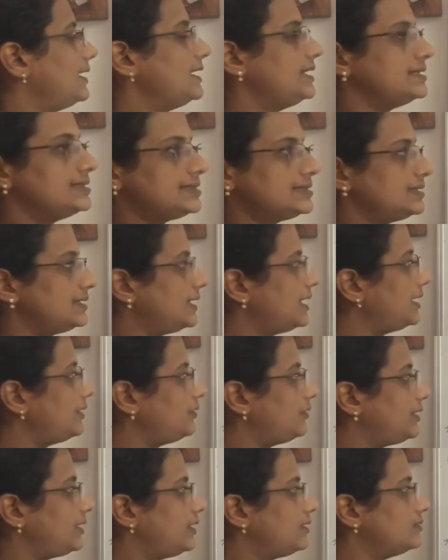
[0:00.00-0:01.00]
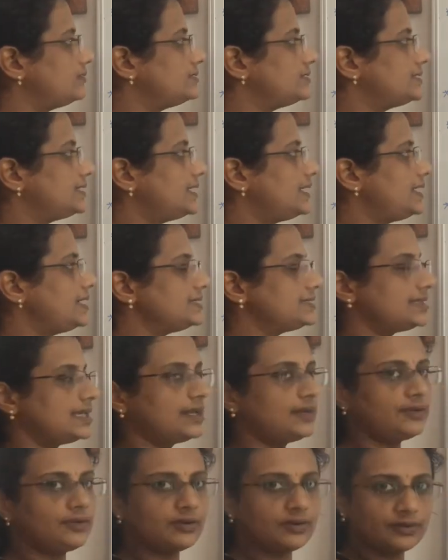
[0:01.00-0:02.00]
less than or equal to z less
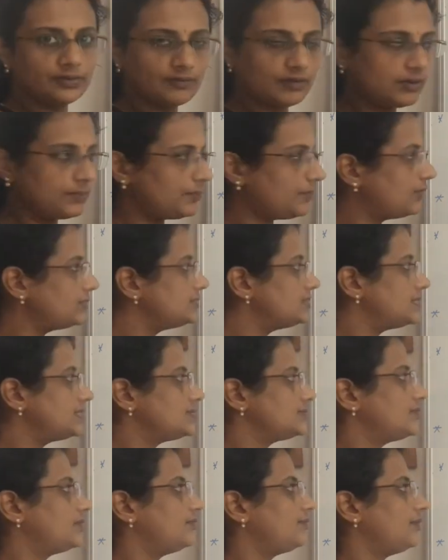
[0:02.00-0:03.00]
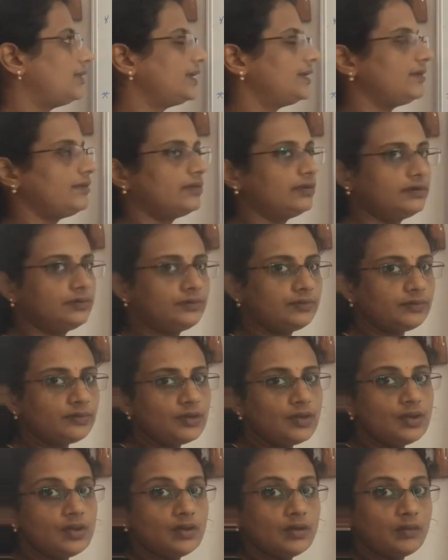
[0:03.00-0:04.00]
than or equal to 1.645 equal to
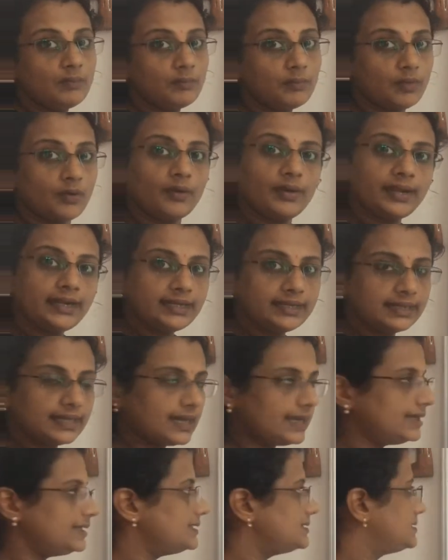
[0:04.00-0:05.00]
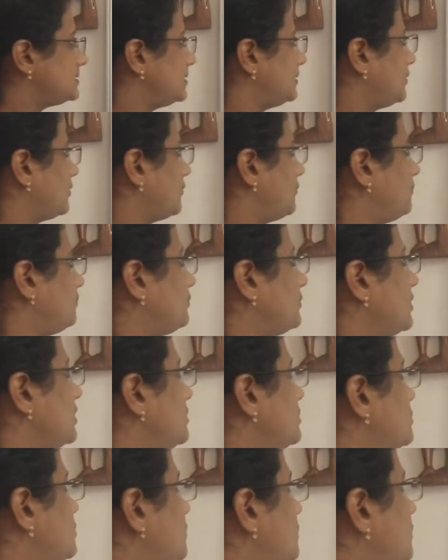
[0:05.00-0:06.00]
0.90.
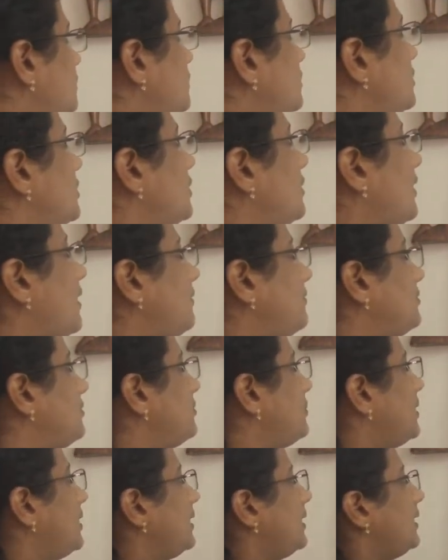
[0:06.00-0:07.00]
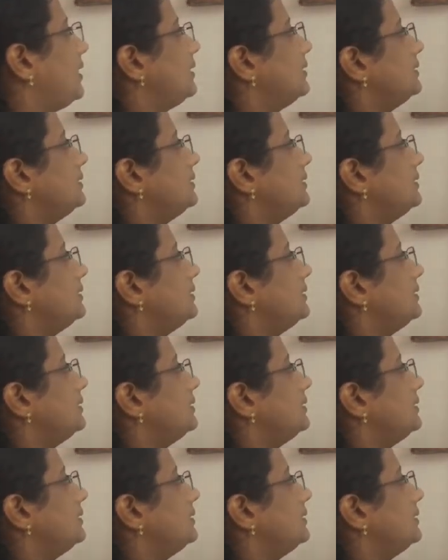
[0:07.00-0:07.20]
So you have to by heart